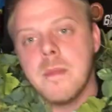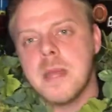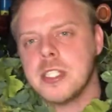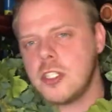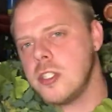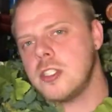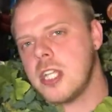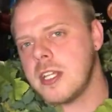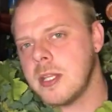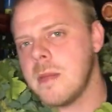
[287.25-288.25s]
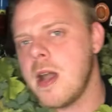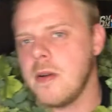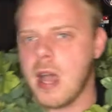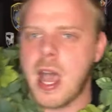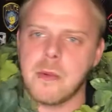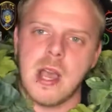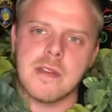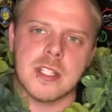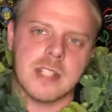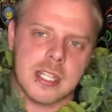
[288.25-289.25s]
Make sure you check them out. I will
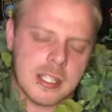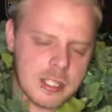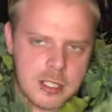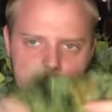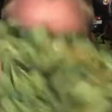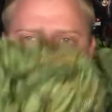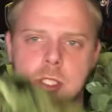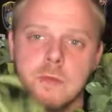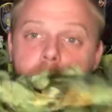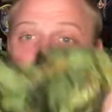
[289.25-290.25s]
have the link in the description for